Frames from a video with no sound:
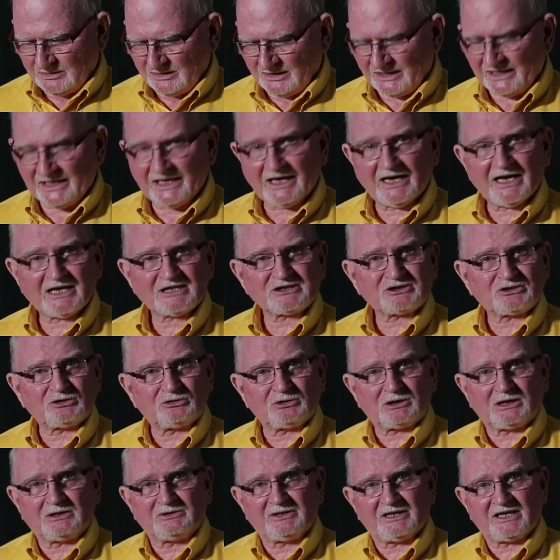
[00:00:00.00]
I asked to
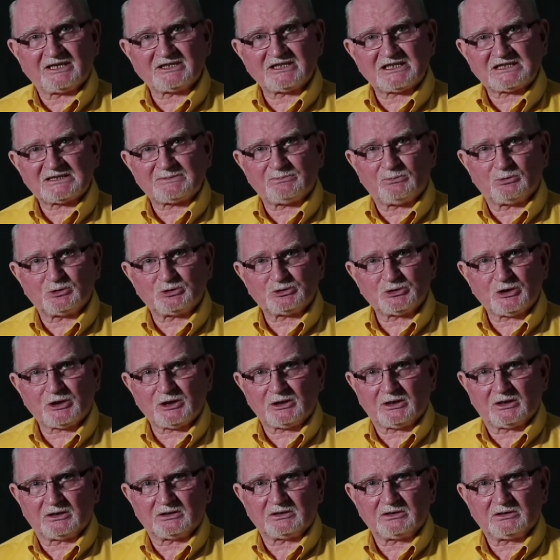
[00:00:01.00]
look at the accessible
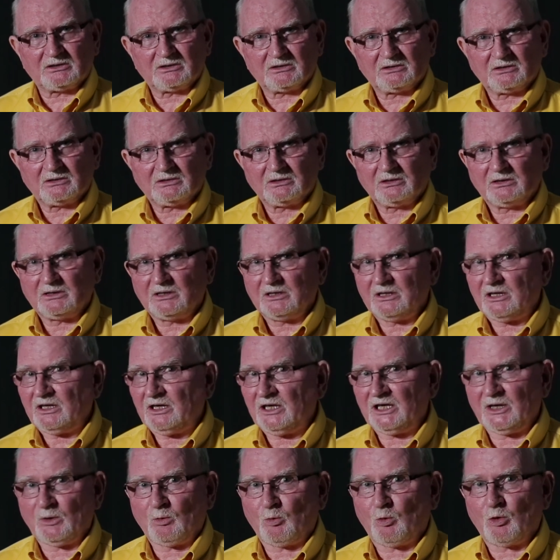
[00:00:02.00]
toilet.
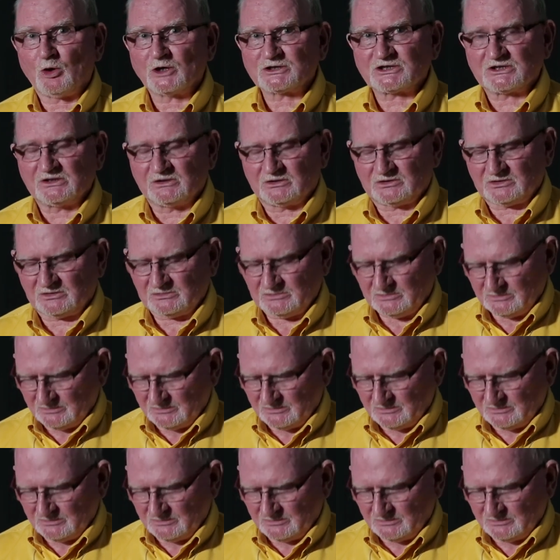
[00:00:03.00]
It wasn't.